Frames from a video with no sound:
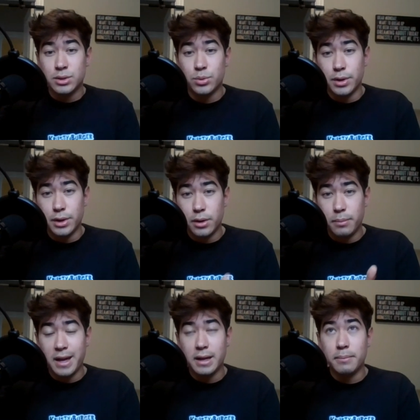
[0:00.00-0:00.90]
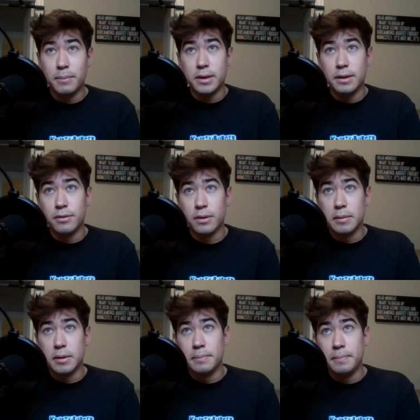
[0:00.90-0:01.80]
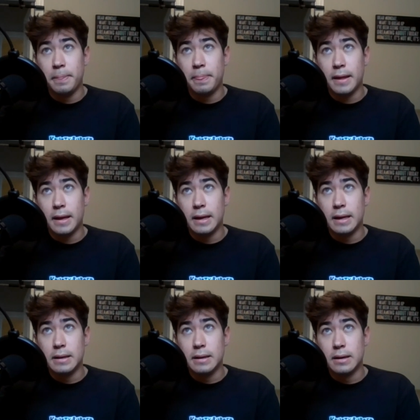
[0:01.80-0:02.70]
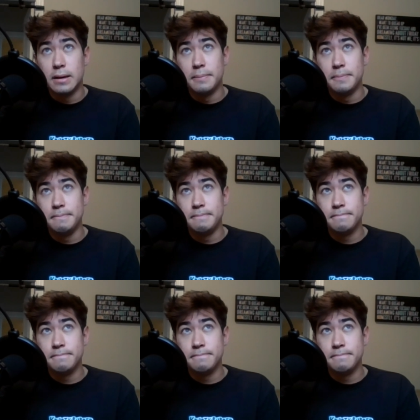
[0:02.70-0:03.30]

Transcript: to where you're making money from them. And um,